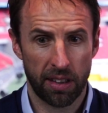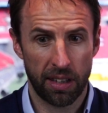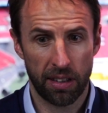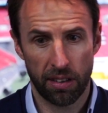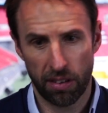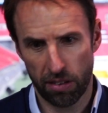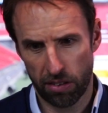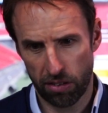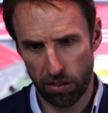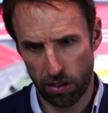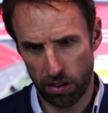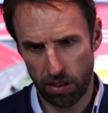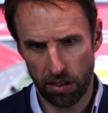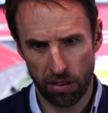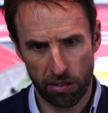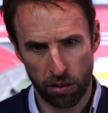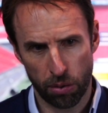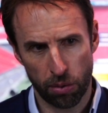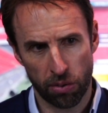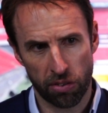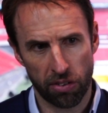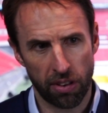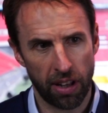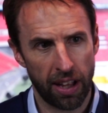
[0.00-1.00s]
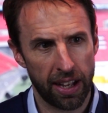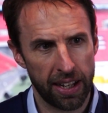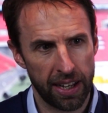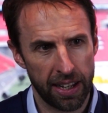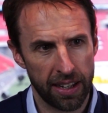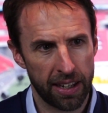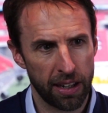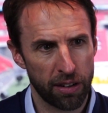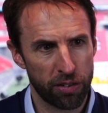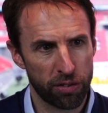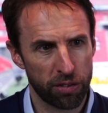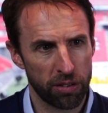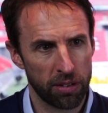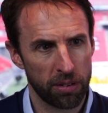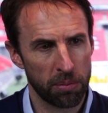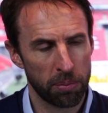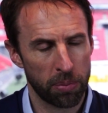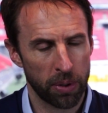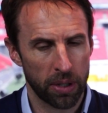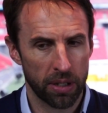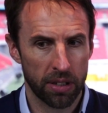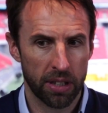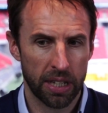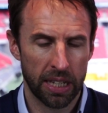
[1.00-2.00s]
think the two are slightly different,
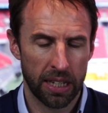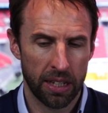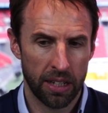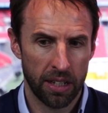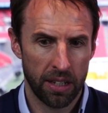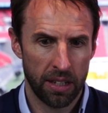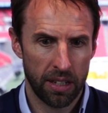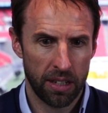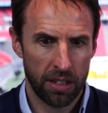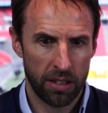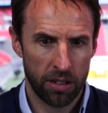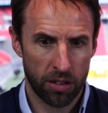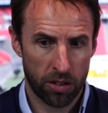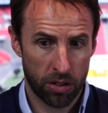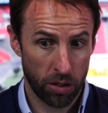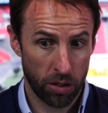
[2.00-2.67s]
but you're